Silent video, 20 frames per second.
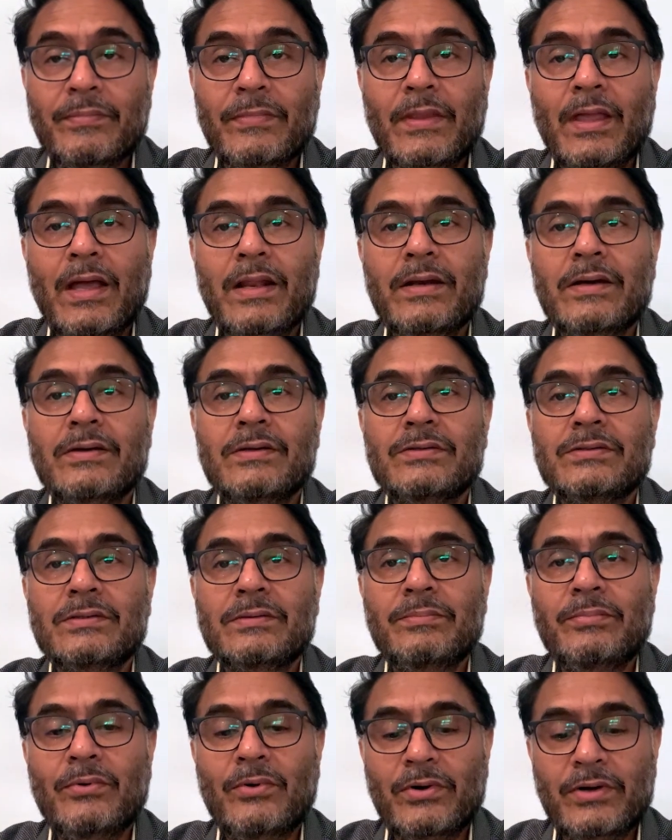and it is
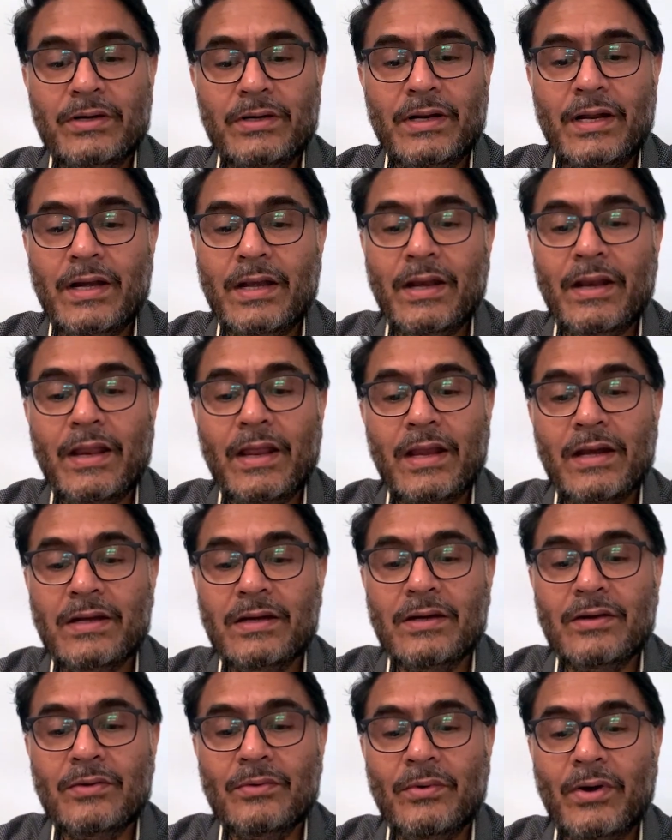reported at
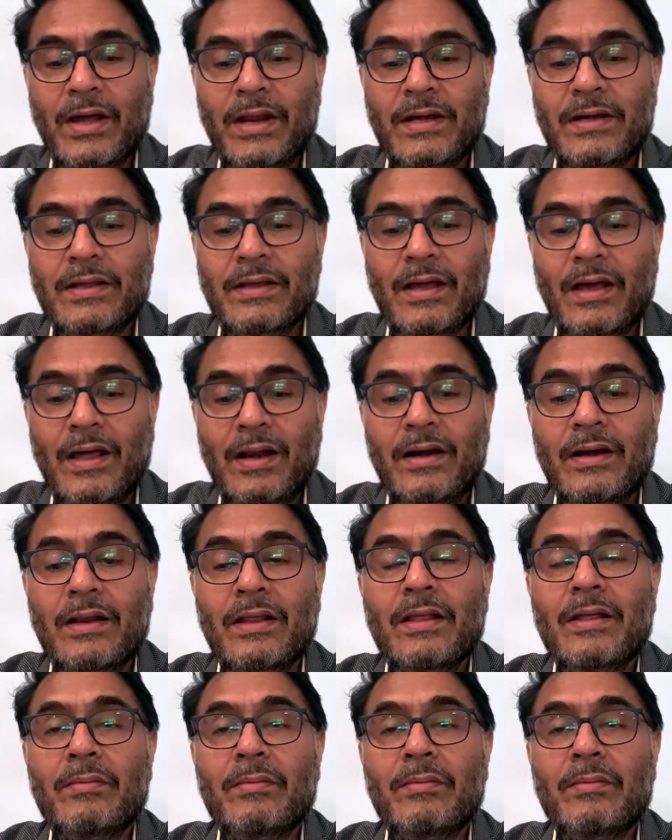82 ITR,